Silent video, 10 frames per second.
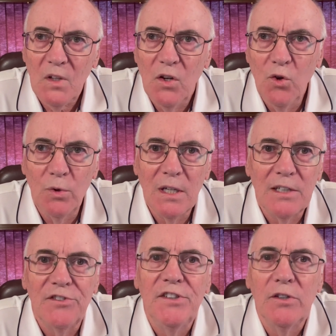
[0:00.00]
who were
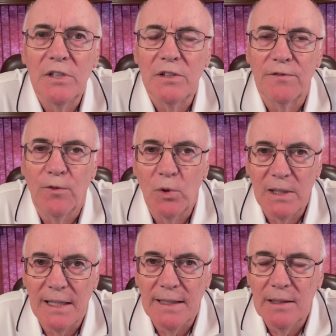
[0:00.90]
not sealed in their
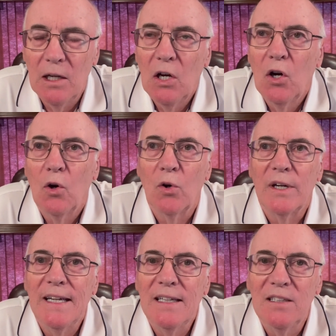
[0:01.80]
forehead or
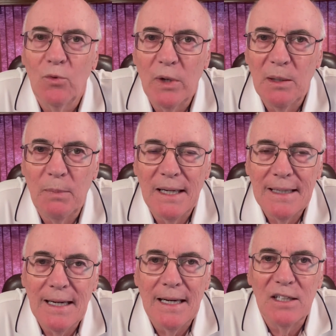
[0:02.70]
hidden away by
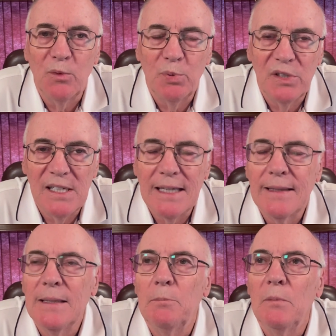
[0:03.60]
God to protect
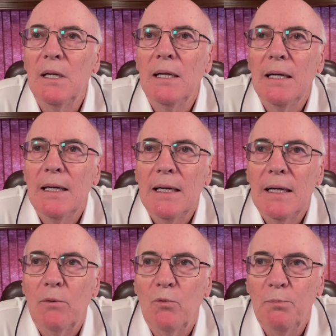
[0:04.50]
them,
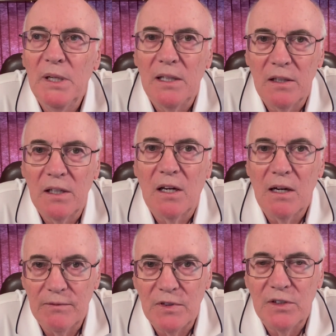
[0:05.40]
being the
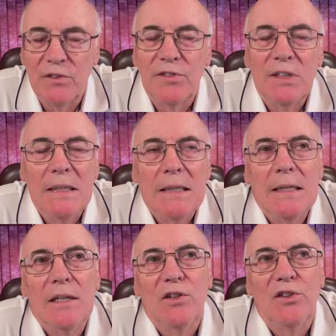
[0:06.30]
converts.
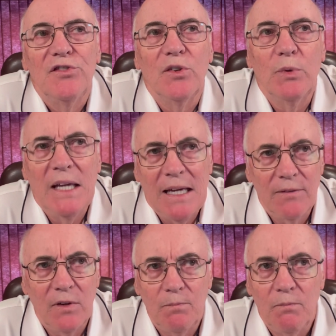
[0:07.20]
So we
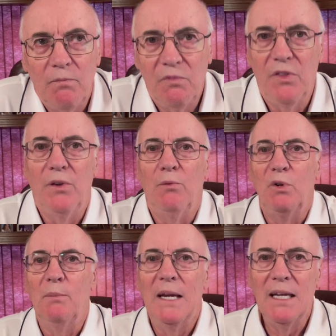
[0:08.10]
have the
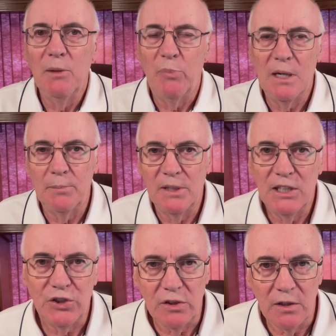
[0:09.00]
remaining
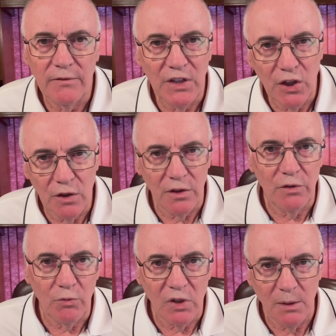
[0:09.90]
population of the
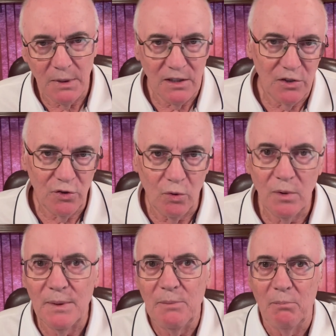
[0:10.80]
earth will come under
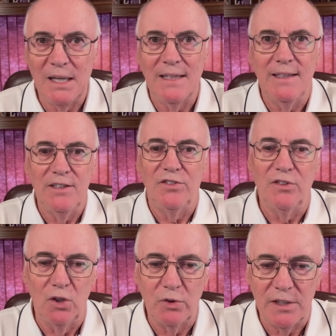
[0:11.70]
torment by these
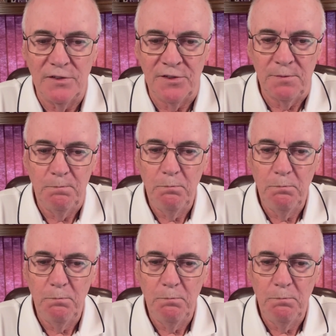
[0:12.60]
locusts,